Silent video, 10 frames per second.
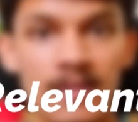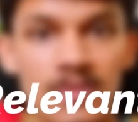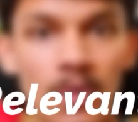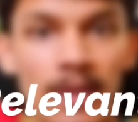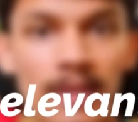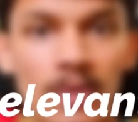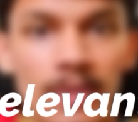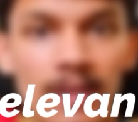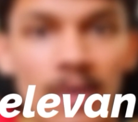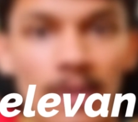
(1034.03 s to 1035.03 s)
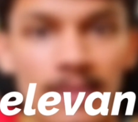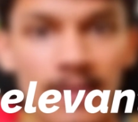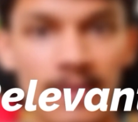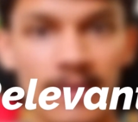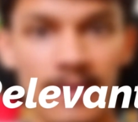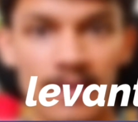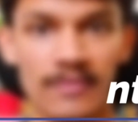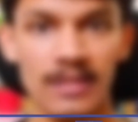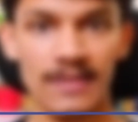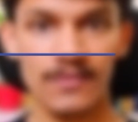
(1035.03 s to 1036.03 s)
So include all the
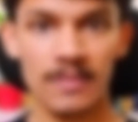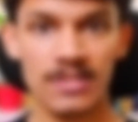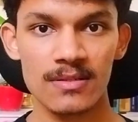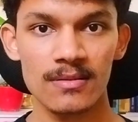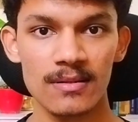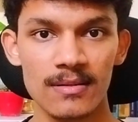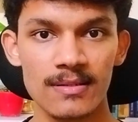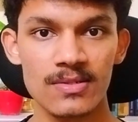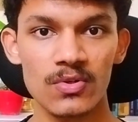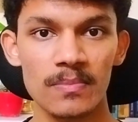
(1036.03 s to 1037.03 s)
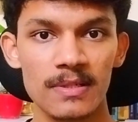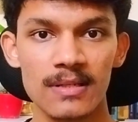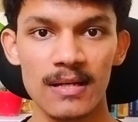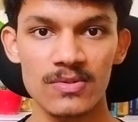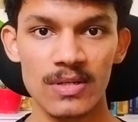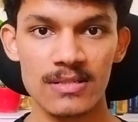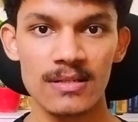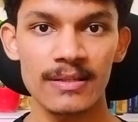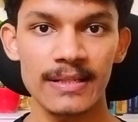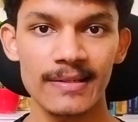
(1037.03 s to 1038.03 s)
relevant information. This could be the
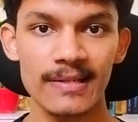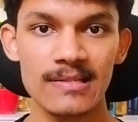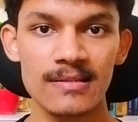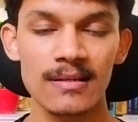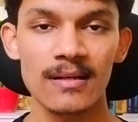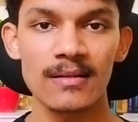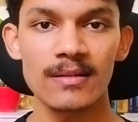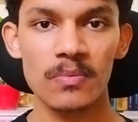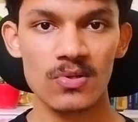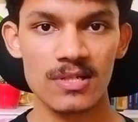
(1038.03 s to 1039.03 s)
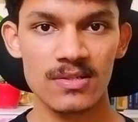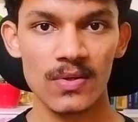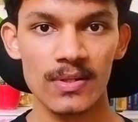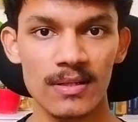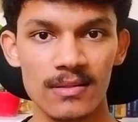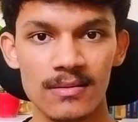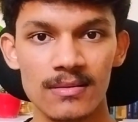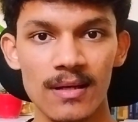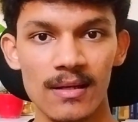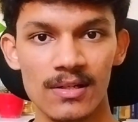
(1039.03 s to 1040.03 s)
educational details, the projects you have done,
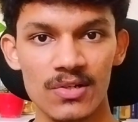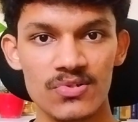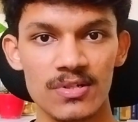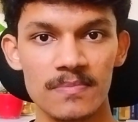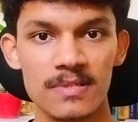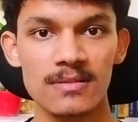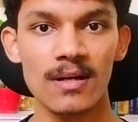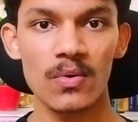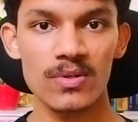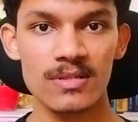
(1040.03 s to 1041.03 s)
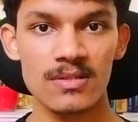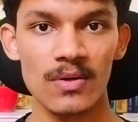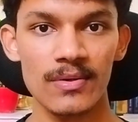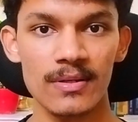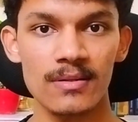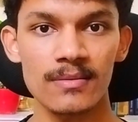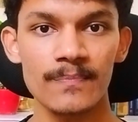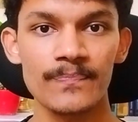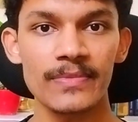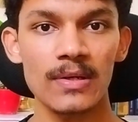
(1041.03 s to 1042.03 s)
the internships, the courses you have done,
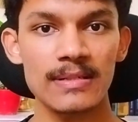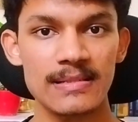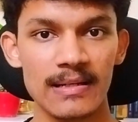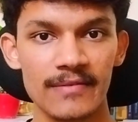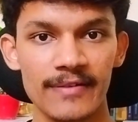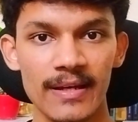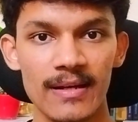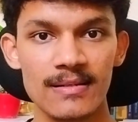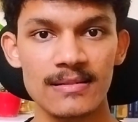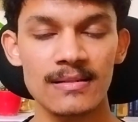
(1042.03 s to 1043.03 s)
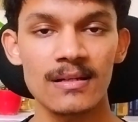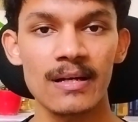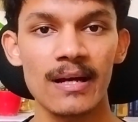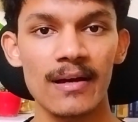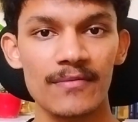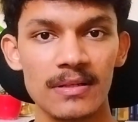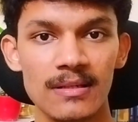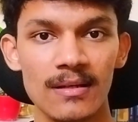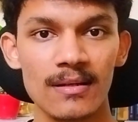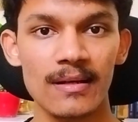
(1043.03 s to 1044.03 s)
or the certificates,
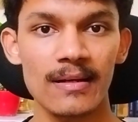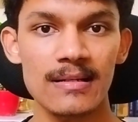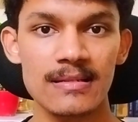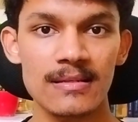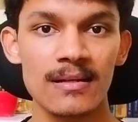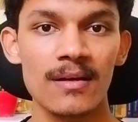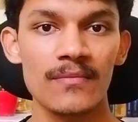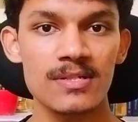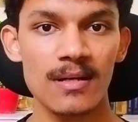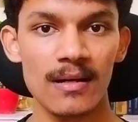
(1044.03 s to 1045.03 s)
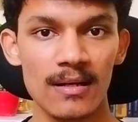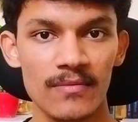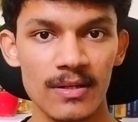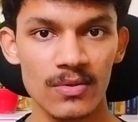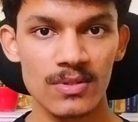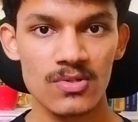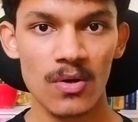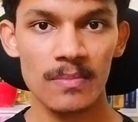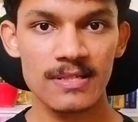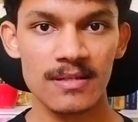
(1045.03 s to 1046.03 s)
everything else which are relevant to the
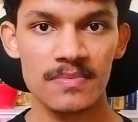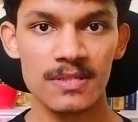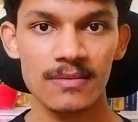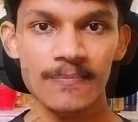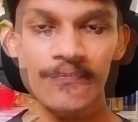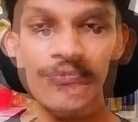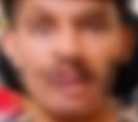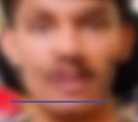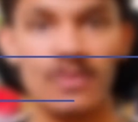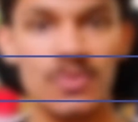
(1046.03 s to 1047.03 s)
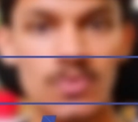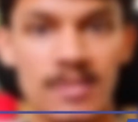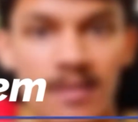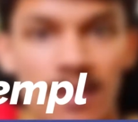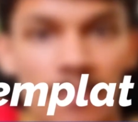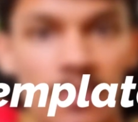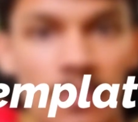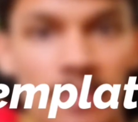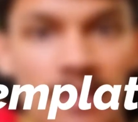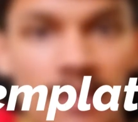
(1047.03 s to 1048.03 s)
job description. Choose an
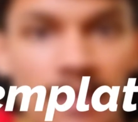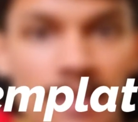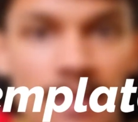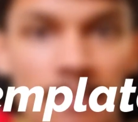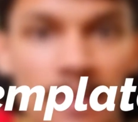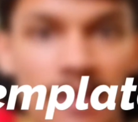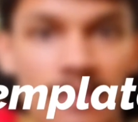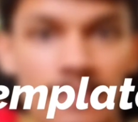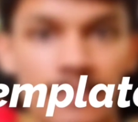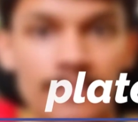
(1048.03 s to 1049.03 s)
appropriate template.